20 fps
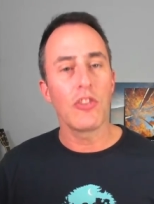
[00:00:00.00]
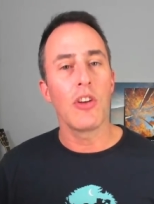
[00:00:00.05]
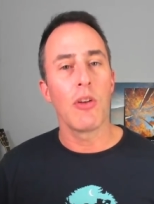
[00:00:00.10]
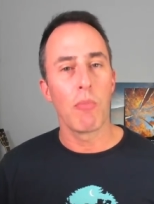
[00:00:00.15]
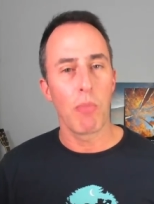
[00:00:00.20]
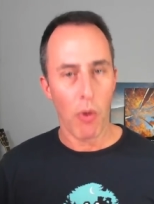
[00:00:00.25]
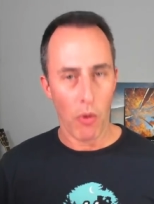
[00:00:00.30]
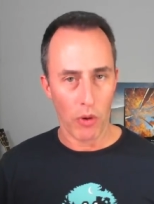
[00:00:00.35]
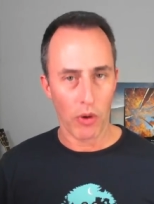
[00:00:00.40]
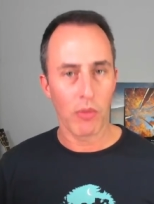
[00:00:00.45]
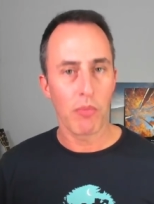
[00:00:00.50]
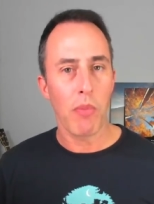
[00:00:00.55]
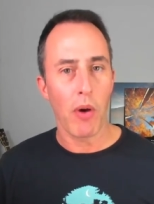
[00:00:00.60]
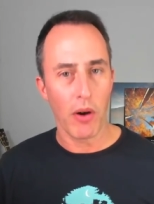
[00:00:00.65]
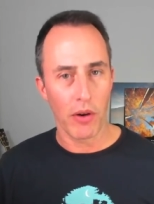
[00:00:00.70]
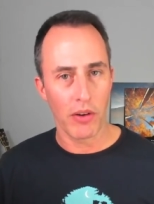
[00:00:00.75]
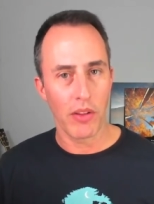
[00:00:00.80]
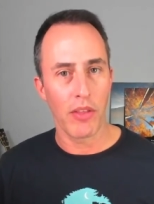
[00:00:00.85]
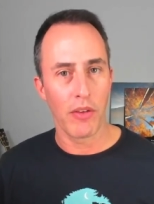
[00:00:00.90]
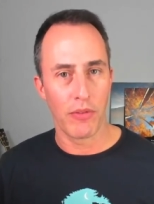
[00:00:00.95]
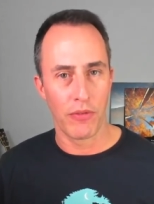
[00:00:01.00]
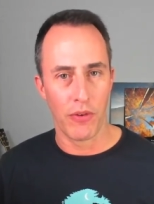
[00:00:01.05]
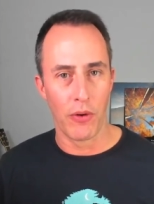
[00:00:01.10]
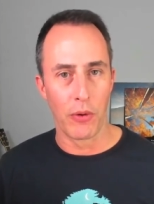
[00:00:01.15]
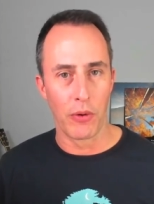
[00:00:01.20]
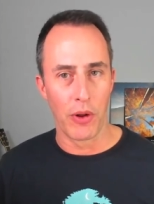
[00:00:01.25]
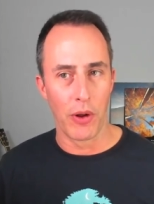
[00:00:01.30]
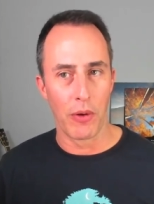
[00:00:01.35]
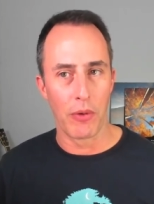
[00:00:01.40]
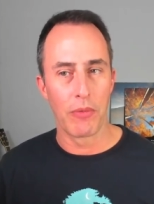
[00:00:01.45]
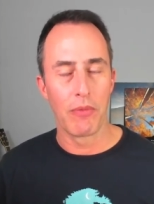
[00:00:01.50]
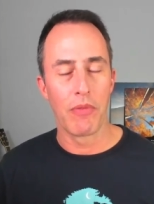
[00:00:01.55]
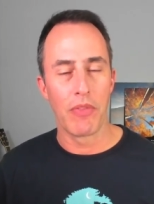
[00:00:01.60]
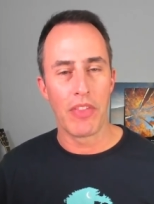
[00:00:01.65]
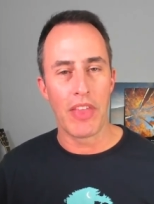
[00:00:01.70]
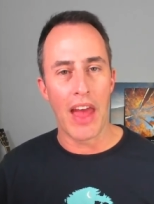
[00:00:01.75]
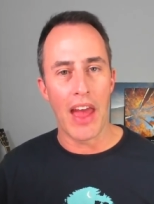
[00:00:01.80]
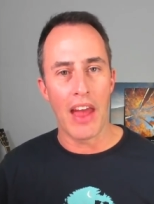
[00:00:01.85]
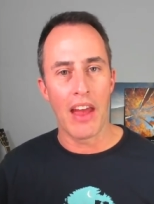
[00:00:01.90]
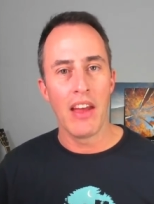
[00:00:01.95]
important part of the photo
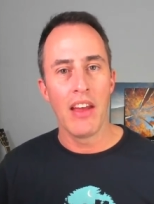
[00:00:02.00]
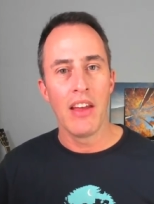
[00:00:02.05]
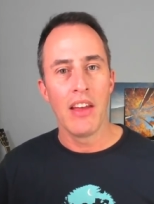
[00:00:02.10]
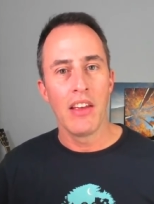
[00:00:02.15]
that